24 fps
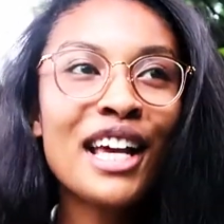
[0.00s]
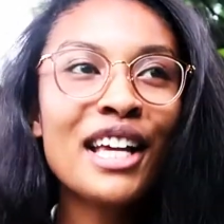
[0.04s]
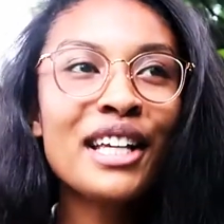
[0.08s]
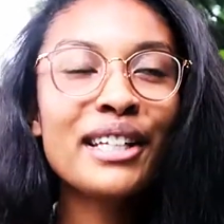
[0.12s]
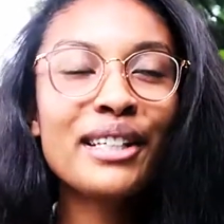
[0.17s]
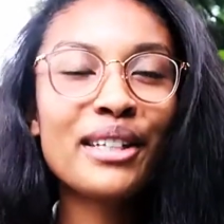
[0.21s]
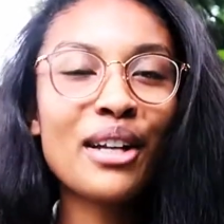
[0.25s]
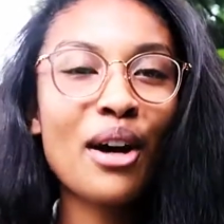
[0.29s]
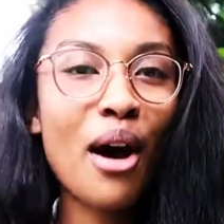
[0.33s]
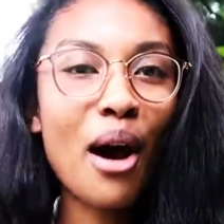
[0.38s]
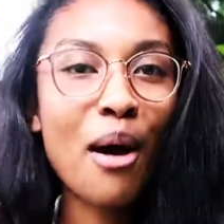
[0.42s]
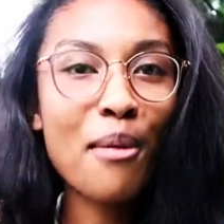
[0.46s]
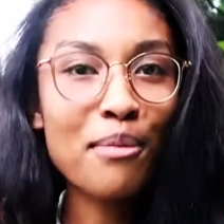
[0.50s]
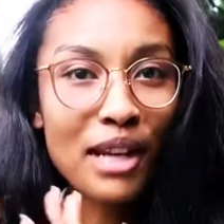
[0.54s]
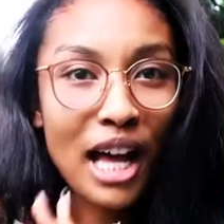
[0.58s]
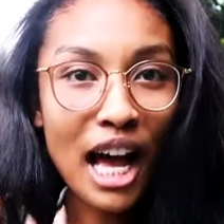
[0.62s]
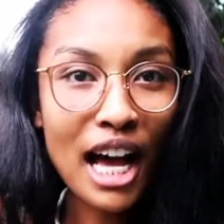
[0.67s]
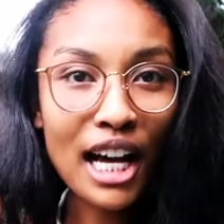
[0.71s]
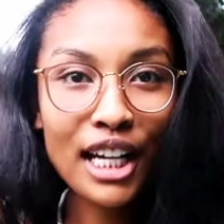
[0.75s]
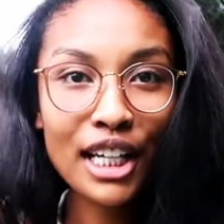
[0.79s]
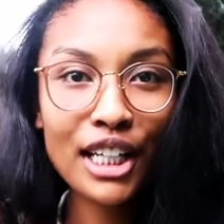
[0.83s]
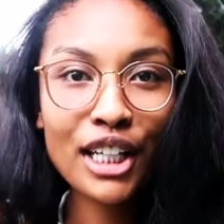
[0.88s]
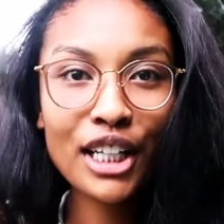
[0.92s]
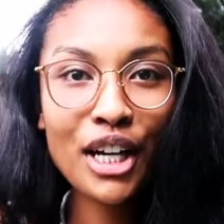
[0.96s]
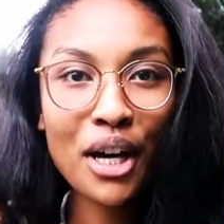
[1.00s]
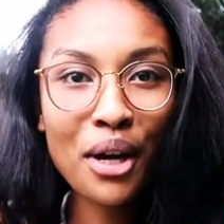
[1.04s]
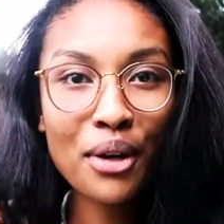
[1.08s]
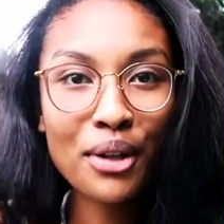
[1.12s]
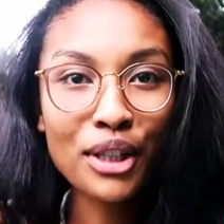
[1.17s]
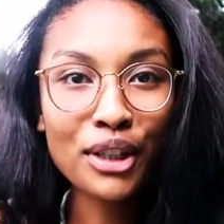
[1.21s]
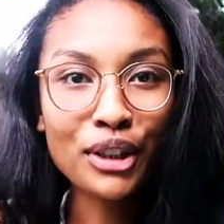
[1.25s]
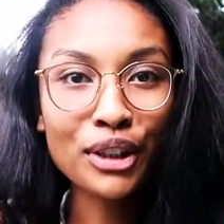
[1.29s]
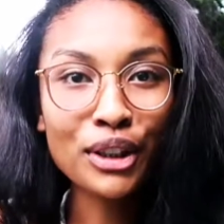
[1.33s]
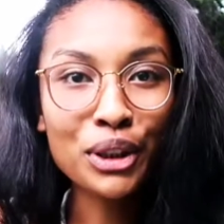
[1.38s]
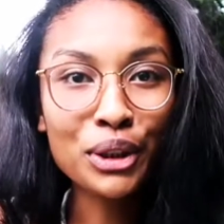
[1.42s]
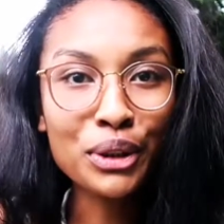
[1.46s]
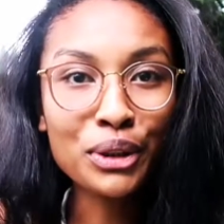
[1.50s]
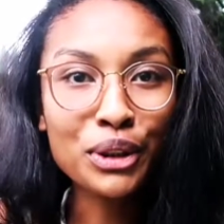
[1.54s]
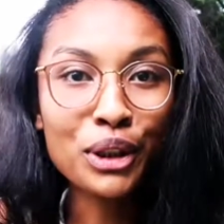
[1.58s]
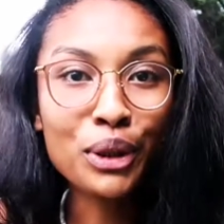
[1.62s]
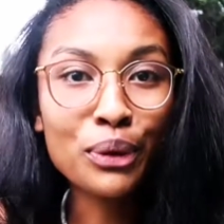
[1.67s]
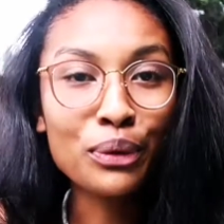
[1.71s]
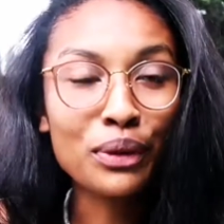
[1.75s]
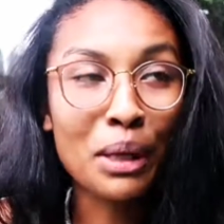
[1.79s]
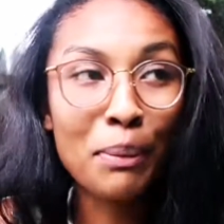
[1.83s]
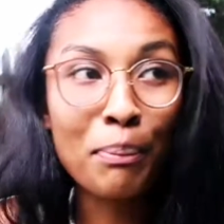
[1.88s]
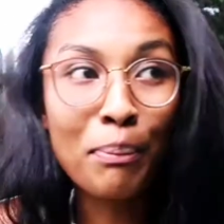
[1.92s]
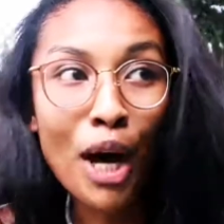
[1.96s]
You know, I'm not gonna go to
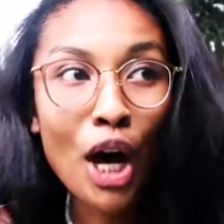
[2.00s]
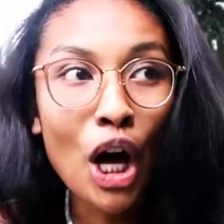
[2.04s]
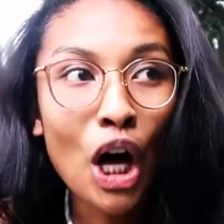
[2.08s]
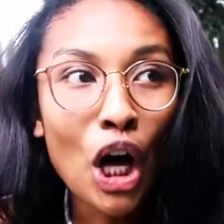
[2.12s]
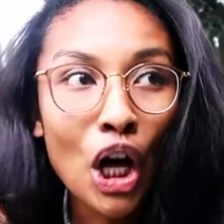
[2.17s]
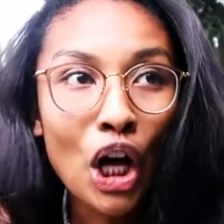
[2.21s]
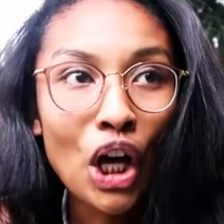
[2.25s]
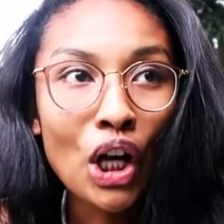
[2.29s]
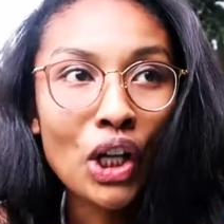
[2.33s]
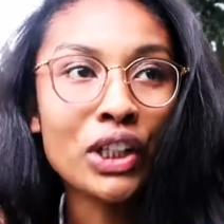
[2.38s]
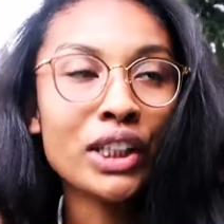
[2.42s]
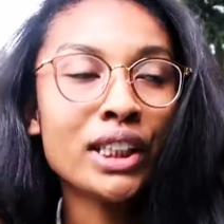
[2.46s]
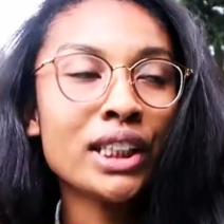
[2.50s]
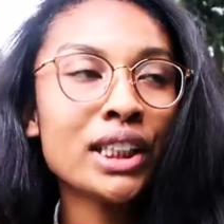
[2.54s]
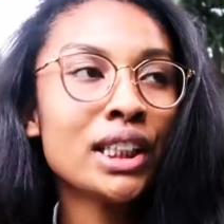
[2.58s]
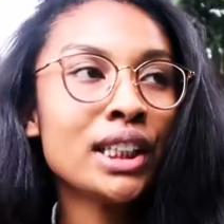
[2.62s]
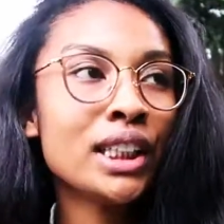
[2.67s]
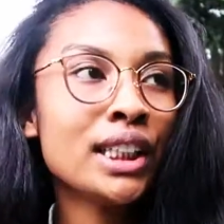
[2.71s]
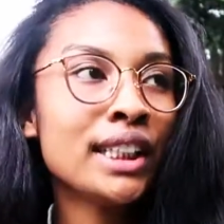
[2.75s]
Lululemon.